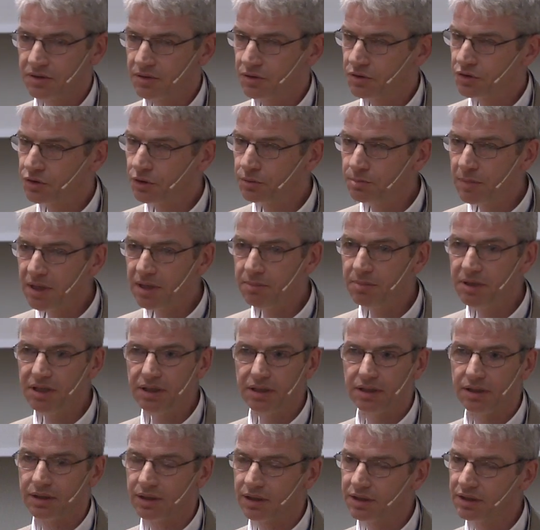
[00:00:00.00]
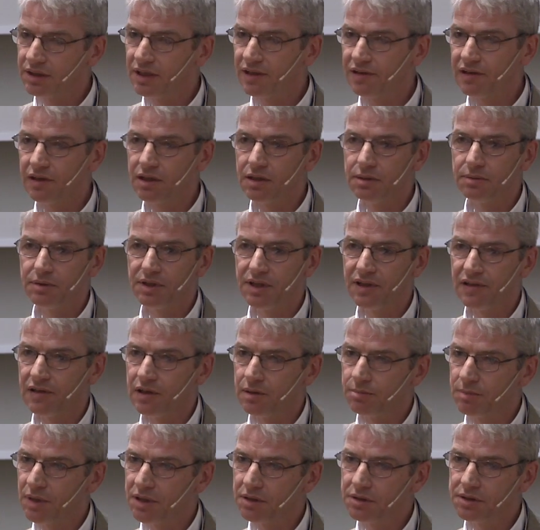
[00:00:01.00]
So maybe, and there
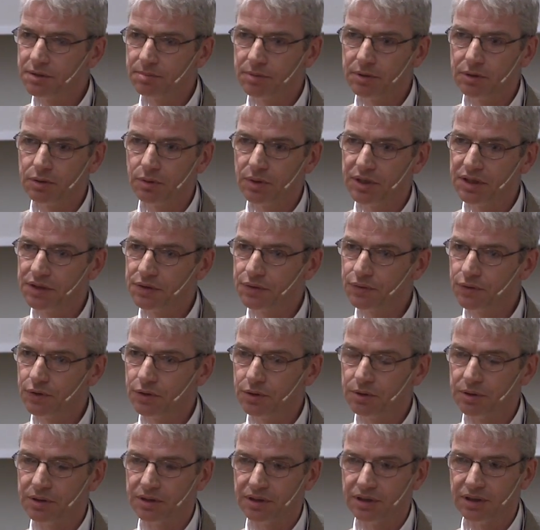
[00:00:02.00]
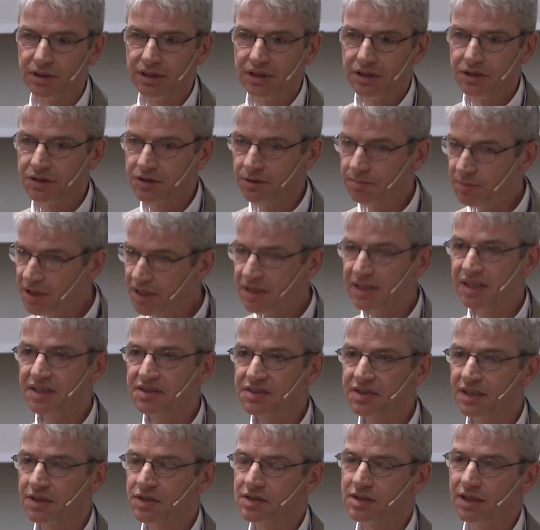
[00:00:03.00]
are multiple ways forward. To me, that
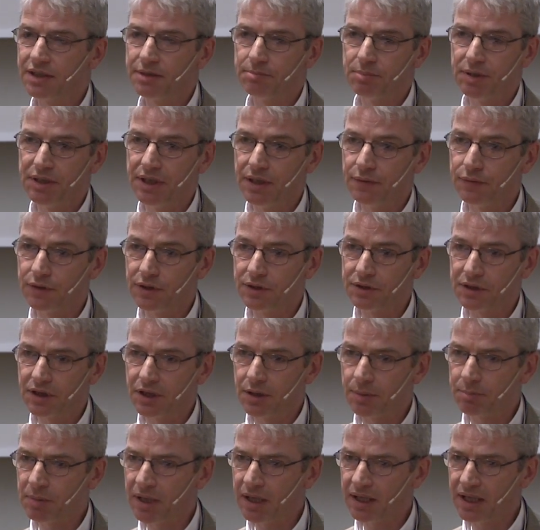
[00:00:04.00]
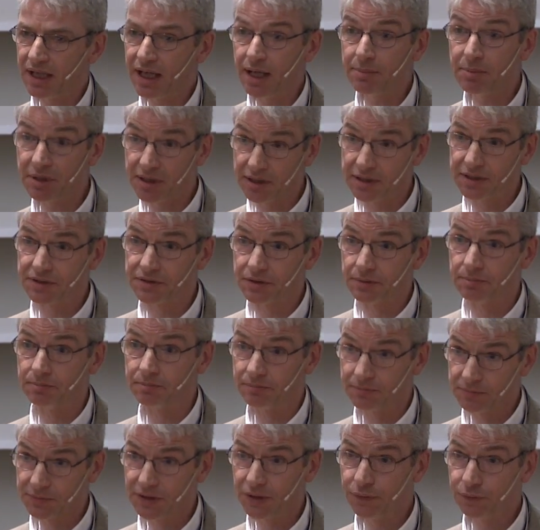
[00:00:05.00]
sounds like benevolent
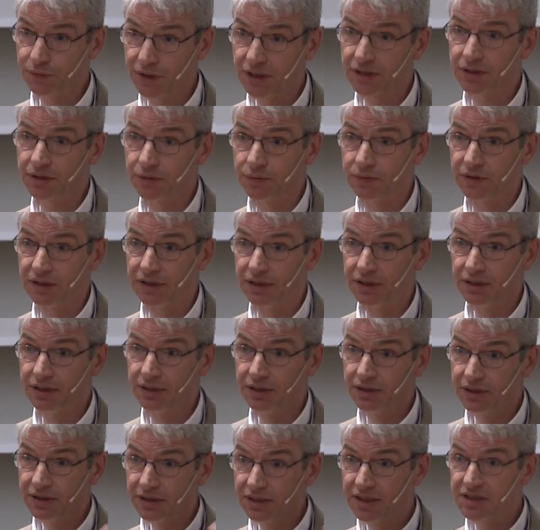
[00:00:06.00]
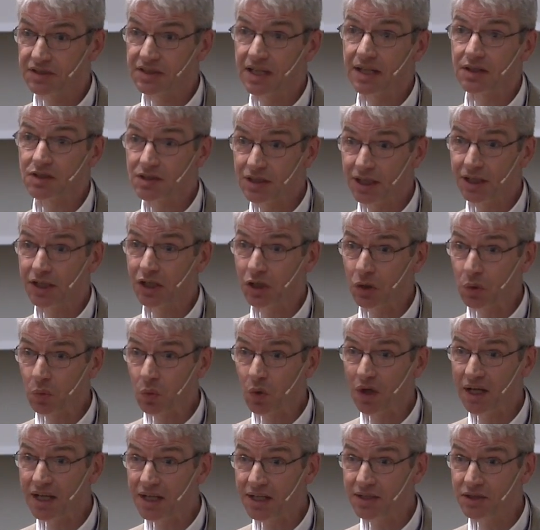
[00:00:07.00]
capitalism, effectively. It sounds like a
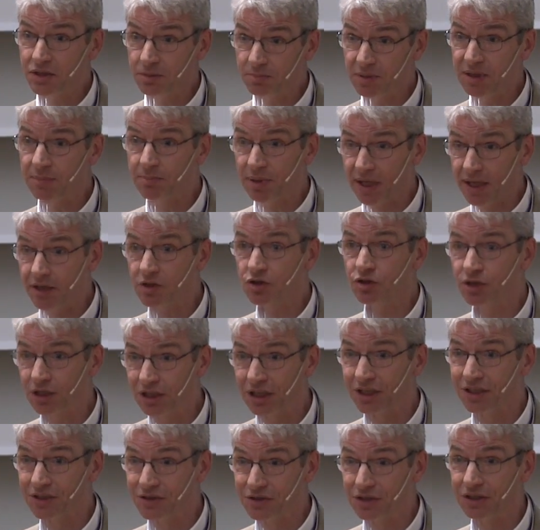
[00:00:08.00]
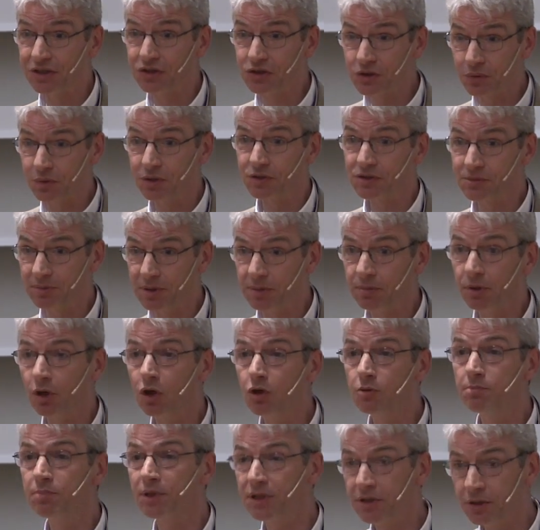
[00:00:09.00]
way to be patronizing towards people.
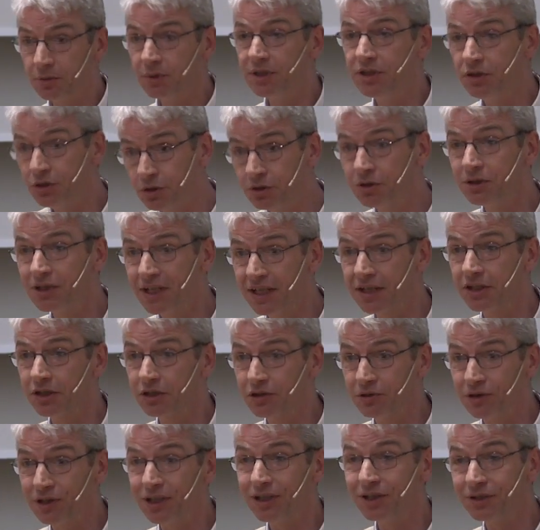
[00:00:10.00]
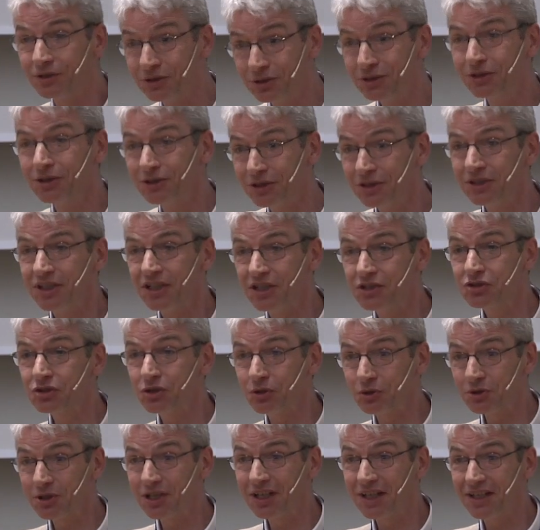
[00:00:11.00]
Oh, by the way, you can get a grant. It's
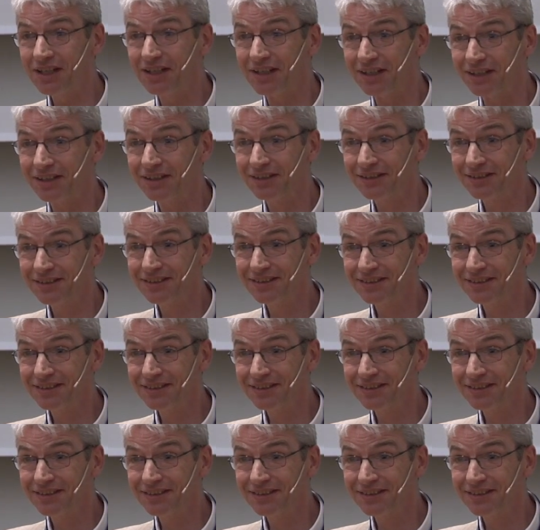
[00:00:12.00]
okay.